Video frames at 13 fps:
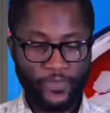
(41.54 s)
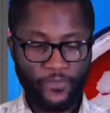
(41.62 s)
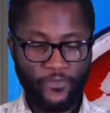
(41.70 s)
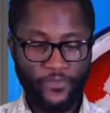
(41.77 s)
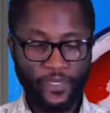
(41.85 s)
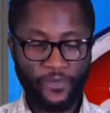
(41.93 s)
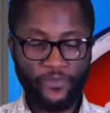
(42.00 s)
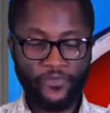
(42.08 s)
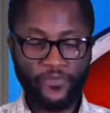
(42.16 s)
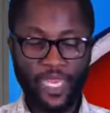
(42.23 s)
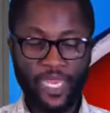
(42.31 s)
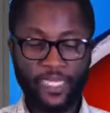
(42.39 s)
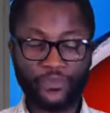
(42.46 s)
Foreign
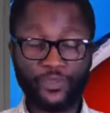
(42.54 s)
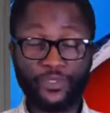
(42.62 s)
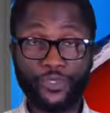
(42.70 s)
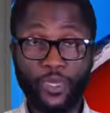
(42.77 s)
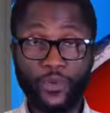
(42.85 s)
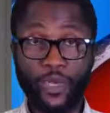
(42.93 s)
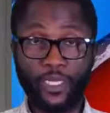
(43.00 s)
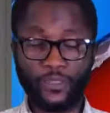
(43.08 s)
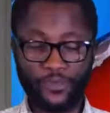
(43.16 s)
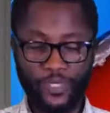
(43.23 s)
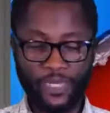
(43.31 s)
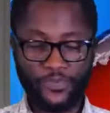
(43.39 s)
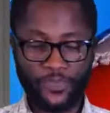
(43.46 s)
flight withdrawal,
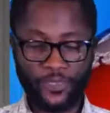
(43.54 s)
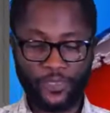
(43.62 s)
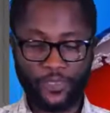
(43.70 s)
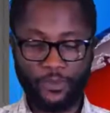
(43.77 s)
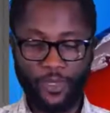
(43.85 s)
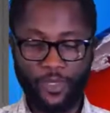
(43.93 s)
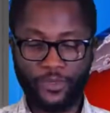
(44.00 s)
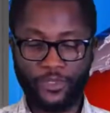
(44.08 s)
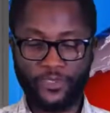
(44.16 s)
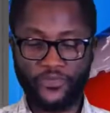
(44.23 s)
reps summons